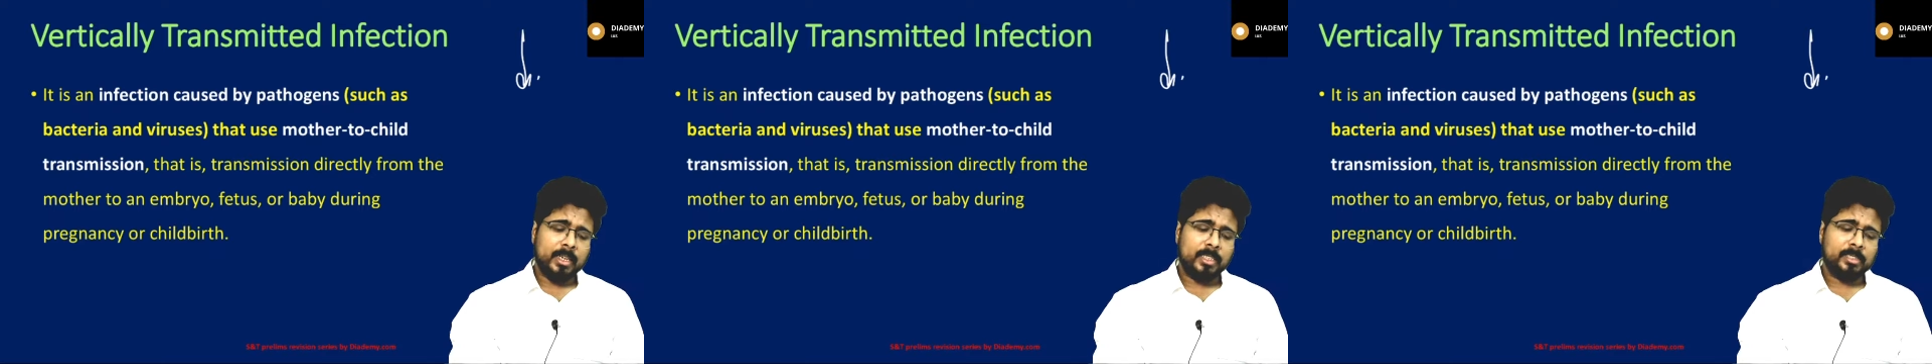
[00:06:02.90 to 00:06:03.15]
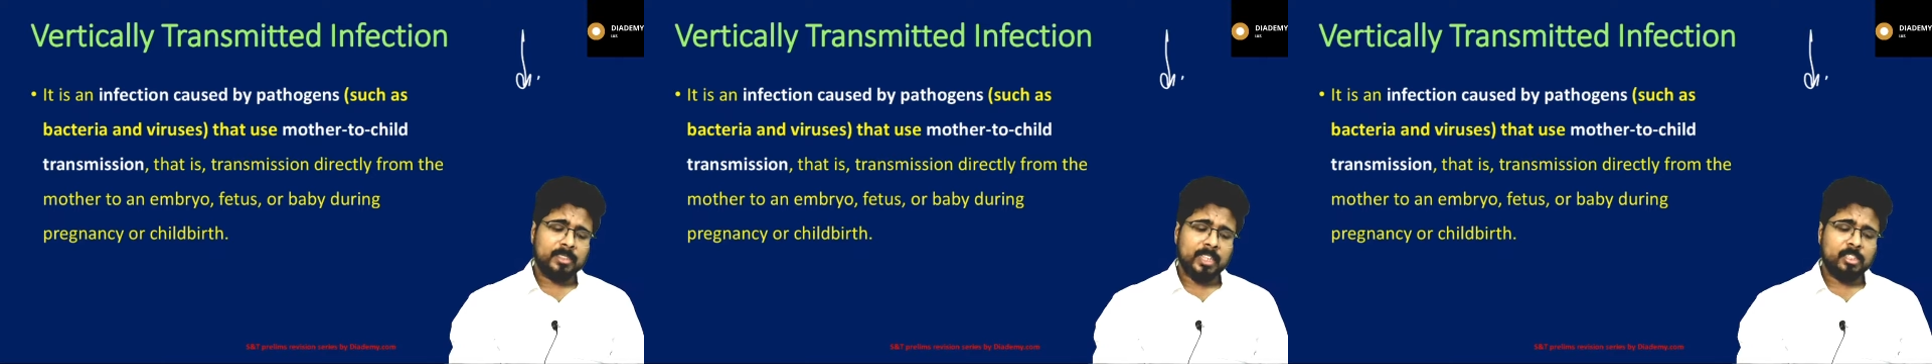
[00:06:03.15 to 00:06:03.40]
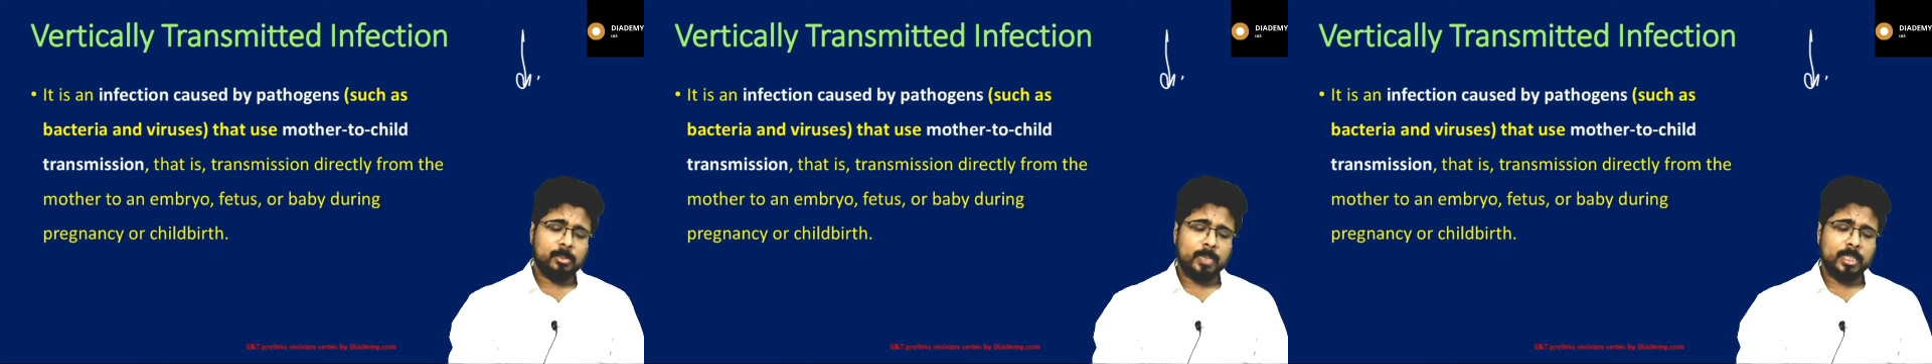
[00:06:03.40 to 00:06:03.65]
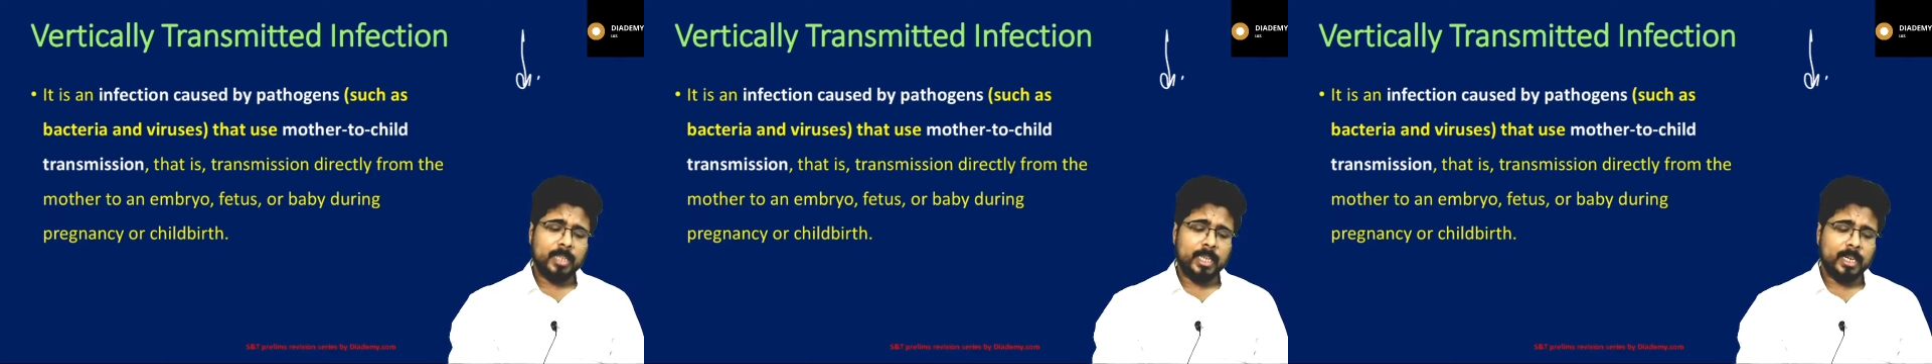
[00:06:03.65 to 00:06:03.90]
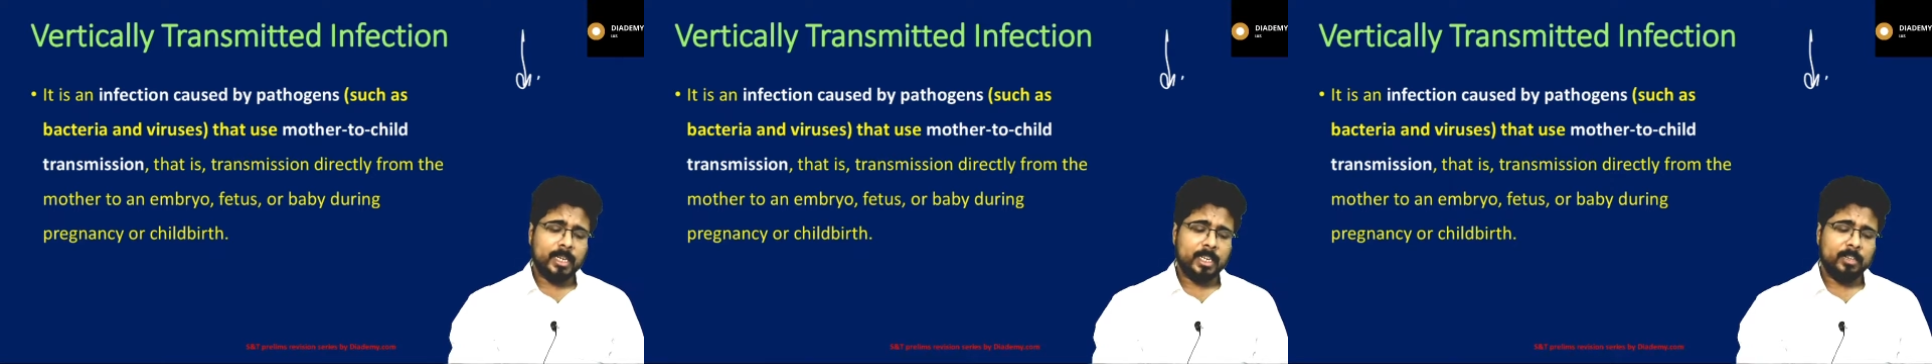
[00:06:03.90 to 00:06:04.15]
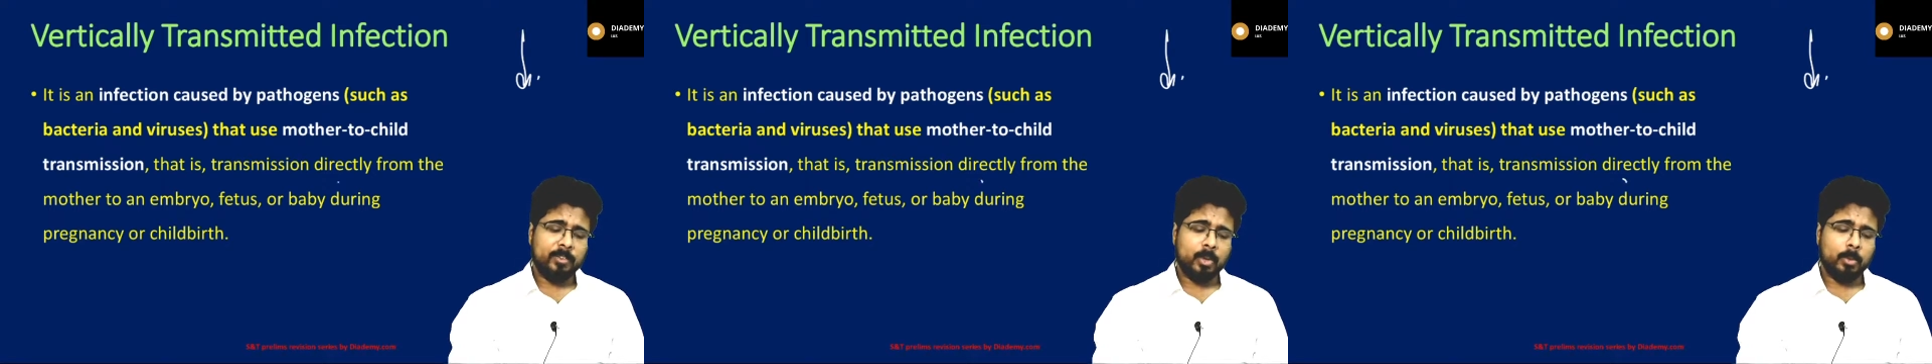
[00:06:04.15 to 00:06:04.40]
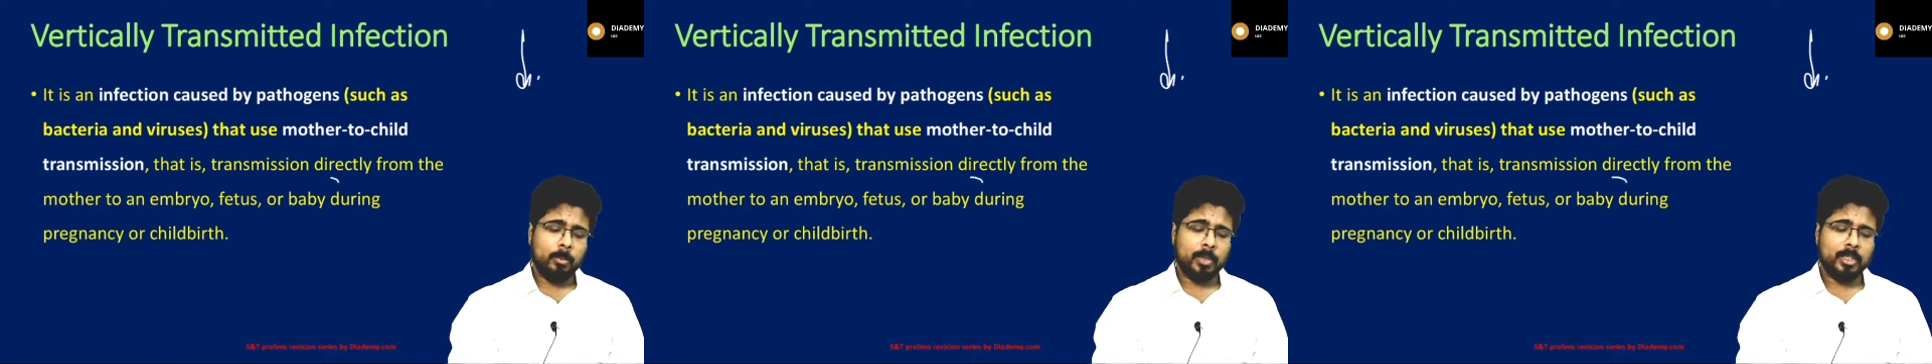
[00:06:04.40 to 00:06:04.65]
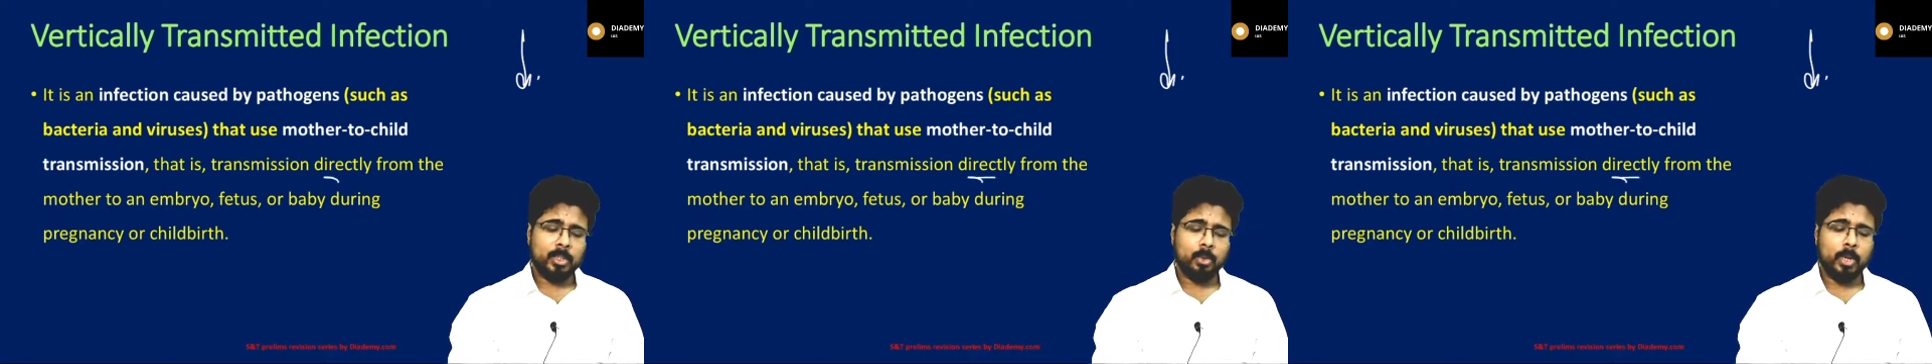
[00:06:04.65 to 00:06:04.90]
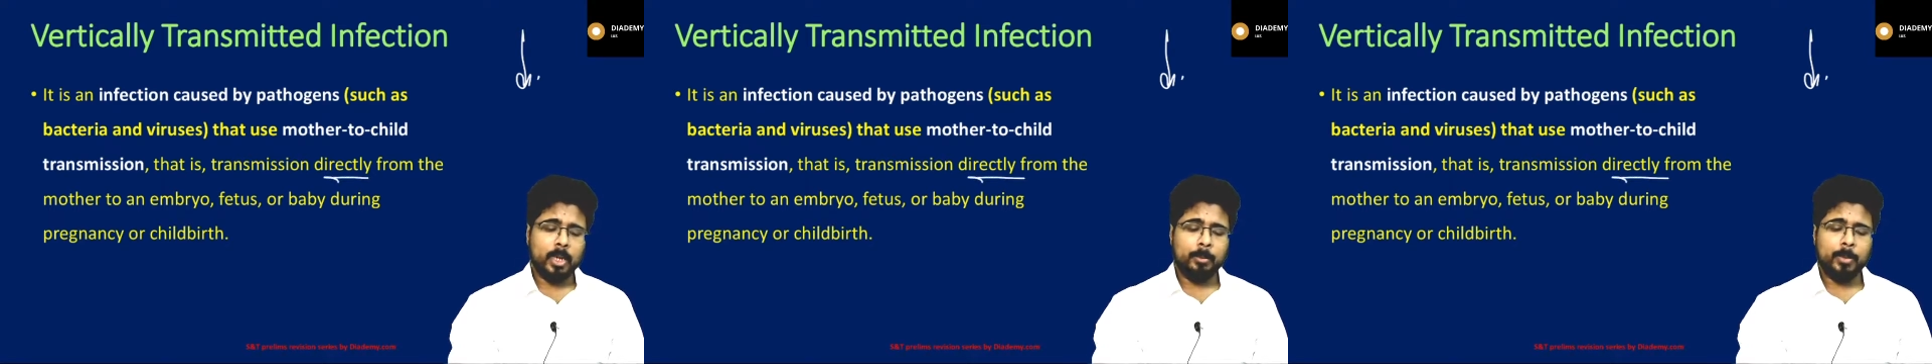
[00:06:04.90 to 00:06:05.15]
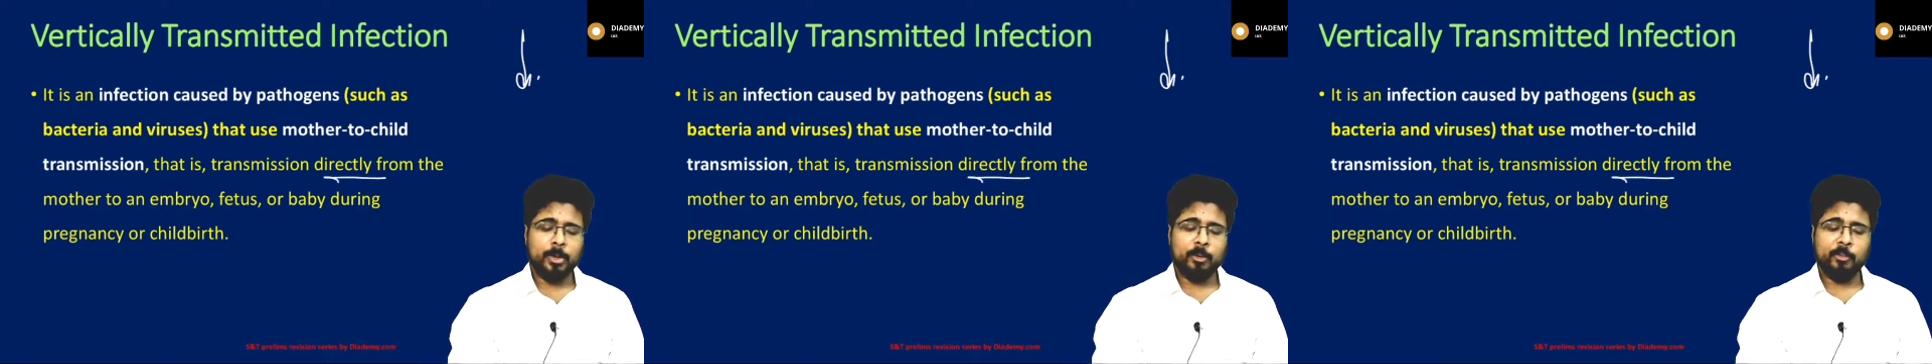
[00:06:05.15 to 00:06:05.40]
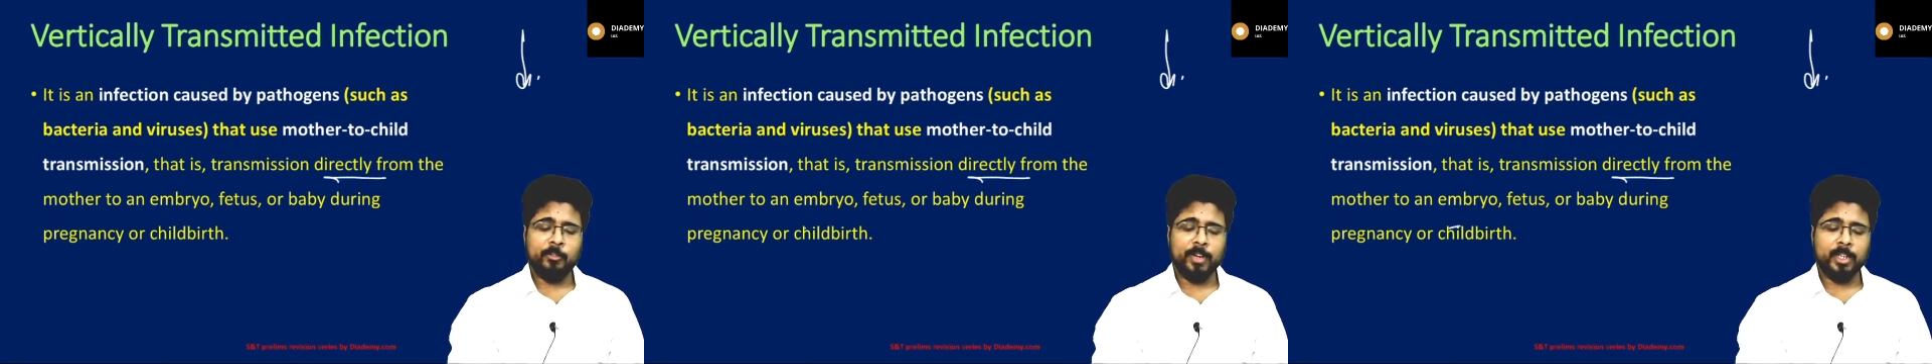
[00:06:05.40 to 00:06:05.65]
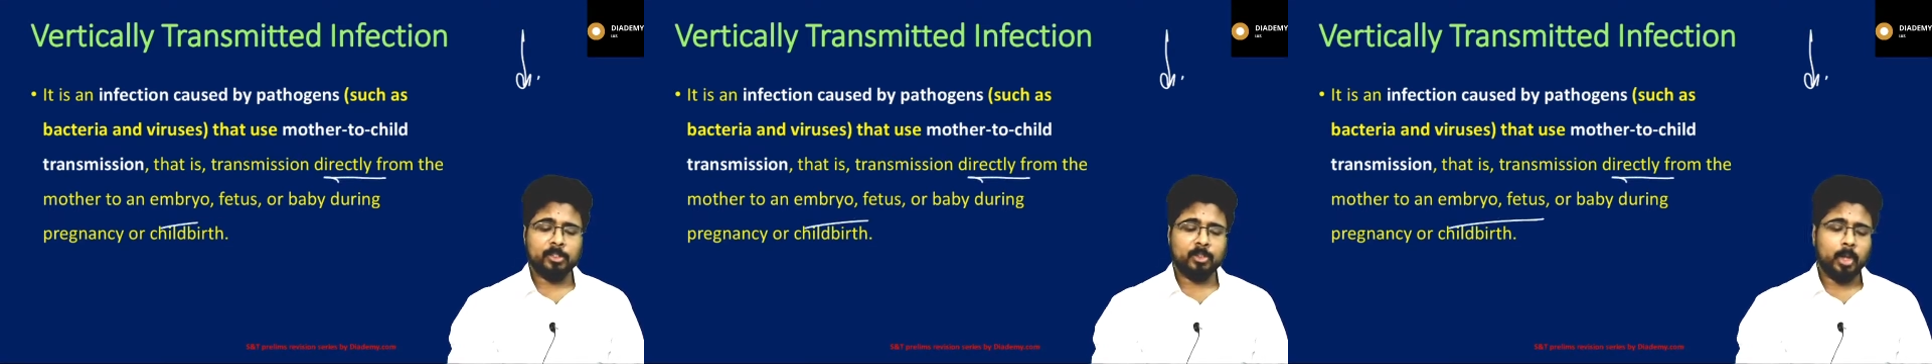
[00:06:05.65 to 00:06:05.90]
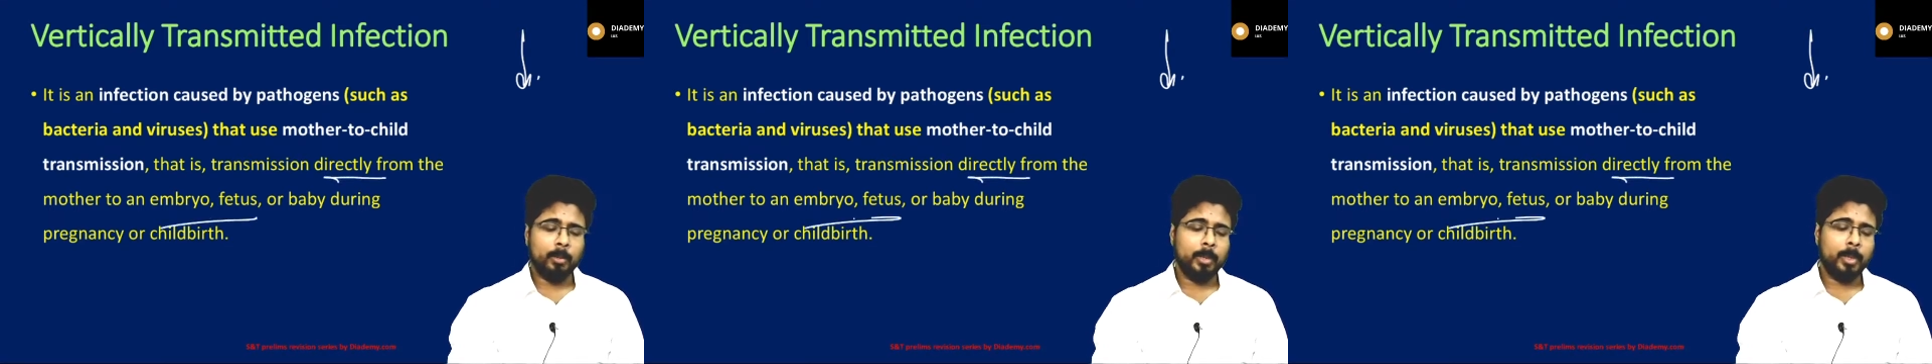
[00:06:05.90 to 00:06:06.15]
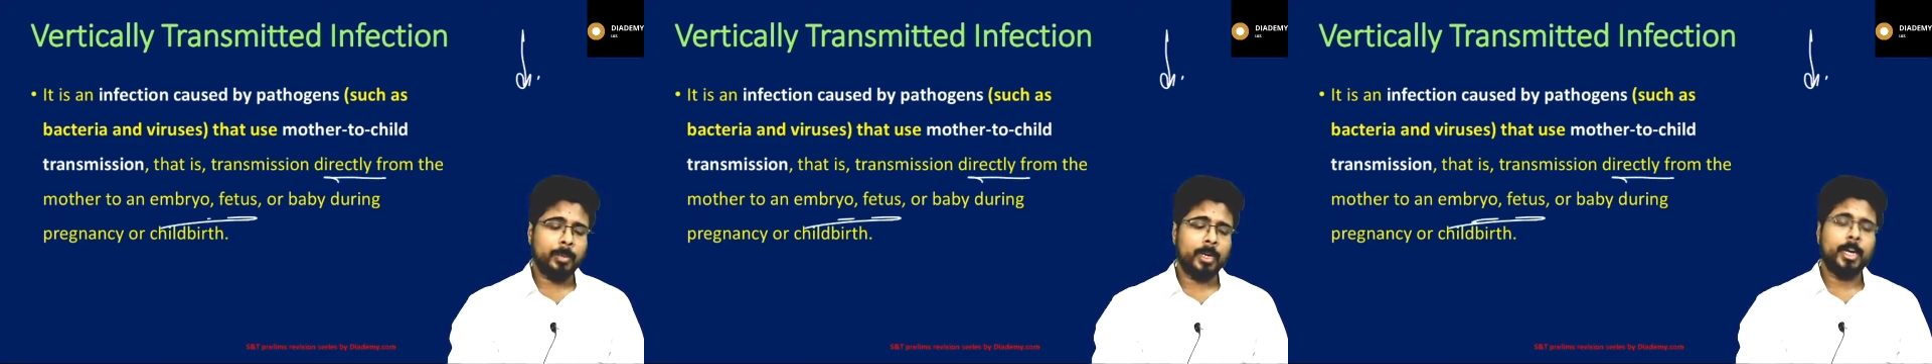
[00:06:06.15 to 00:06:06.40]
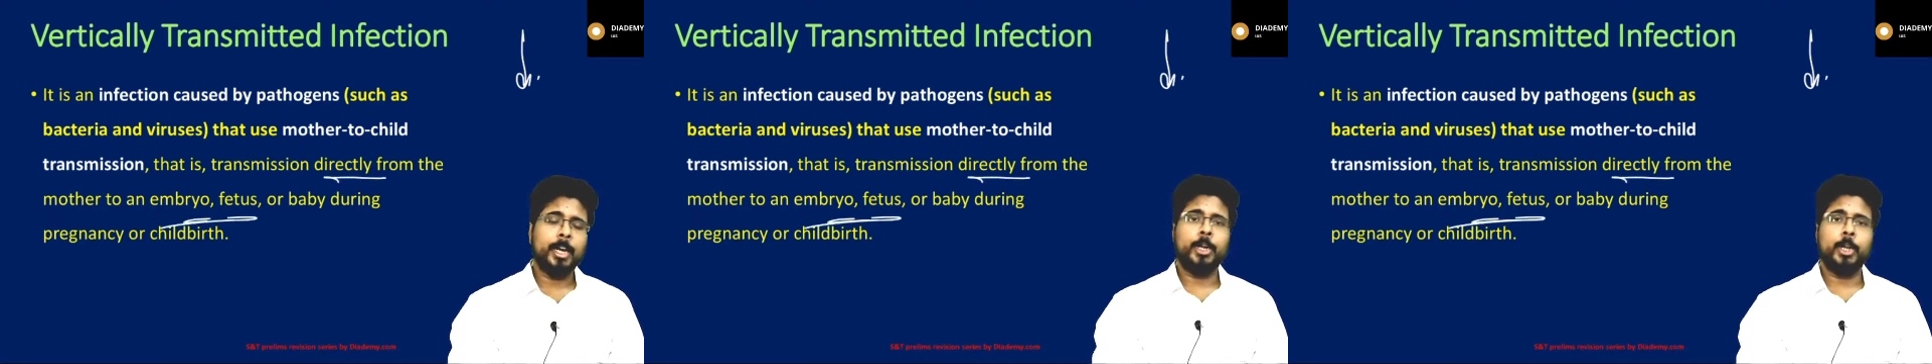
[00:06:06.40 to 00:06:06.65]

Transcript: it is transmitted directly from mother to embryo fetus or baby